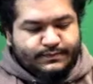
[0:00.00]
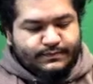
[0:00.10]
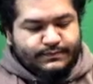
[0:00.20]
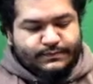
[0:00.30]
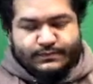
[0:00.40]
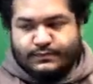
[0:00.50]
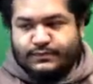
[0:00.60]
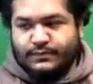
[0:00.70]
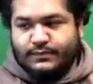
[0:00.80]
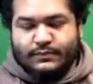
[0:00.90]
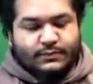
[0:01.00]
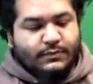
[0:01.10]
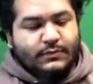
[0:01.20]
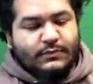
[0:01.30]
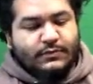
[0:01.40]

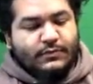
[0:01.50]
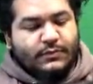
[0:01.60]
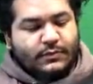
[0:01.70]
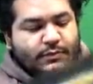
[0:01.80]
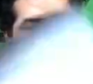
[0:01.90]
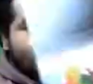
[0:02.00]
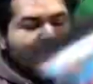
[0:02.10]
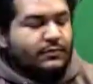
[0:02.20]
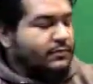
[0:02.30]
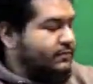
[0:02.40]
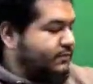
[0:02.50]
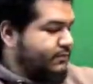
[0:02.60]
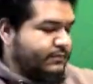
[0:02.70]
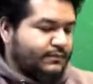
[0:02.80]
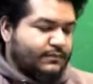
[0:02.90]

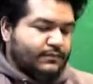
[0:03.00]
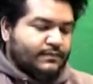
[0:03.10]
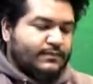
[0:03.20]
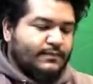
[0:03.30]
(silence)